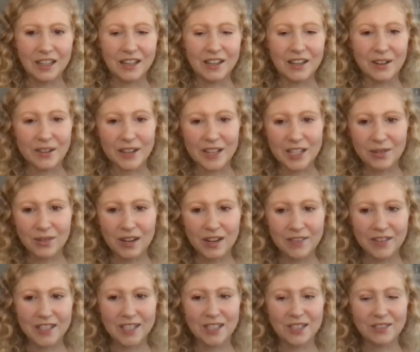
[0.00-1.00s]
You know, each one
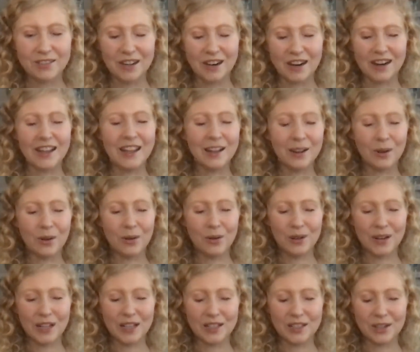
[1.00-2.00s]
of us doing our
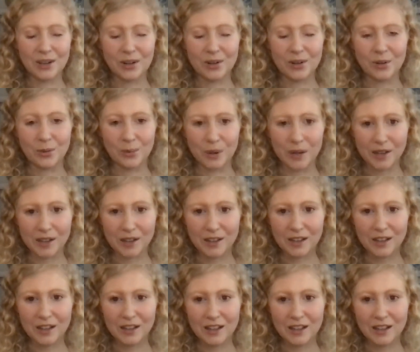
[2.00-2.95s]
own internal work